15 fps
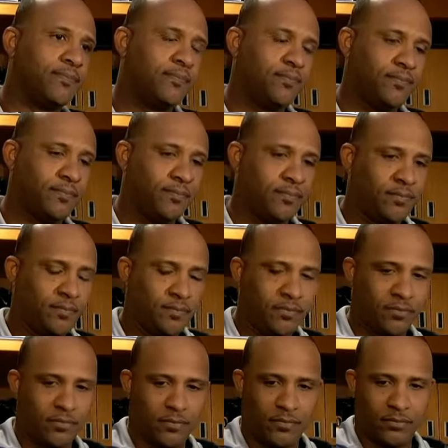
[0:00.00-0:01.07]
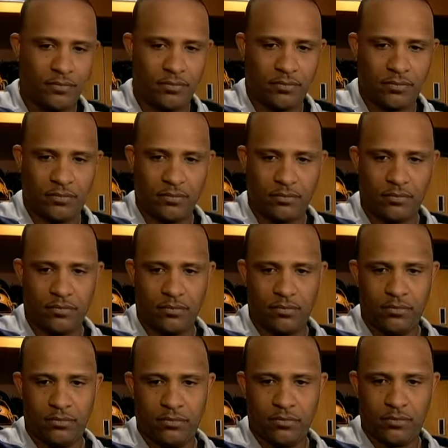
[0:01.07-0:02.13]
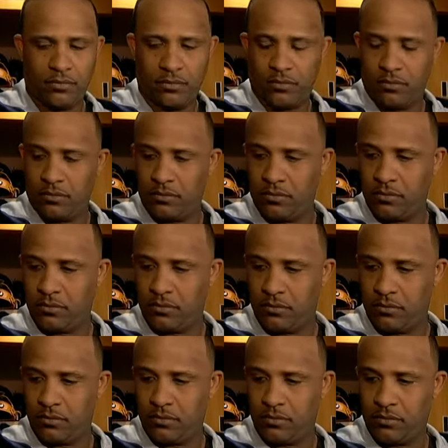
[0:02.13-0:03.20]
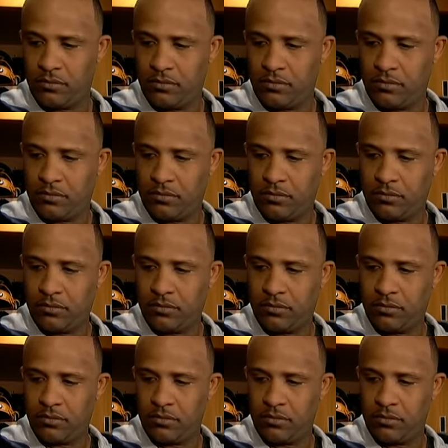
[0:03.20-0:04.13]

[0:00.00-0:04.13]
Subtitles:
Nothing is said.